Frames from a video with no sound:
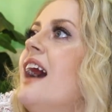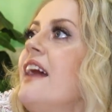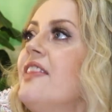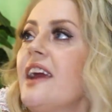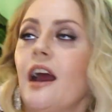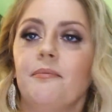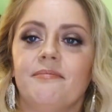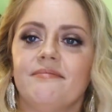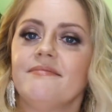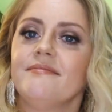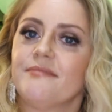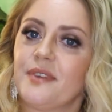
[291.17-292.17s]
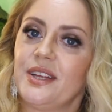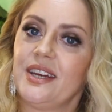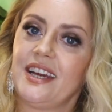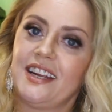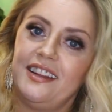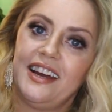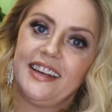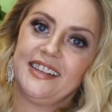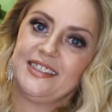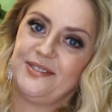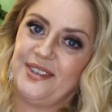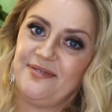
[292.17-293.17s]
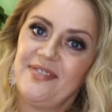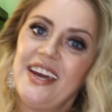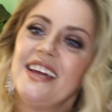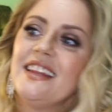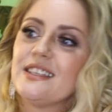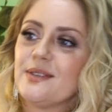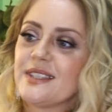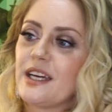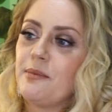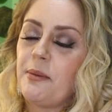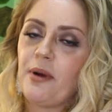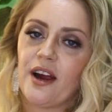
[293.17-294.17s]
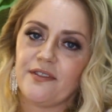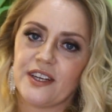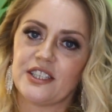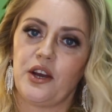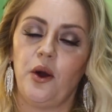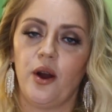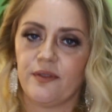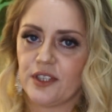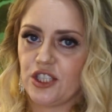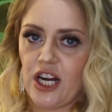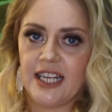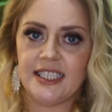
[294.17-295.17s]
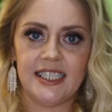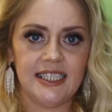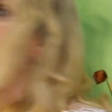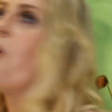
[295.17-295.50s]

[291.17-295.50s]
I think I'm really gonna like this one. This one's gonna be perfect to go over dresses.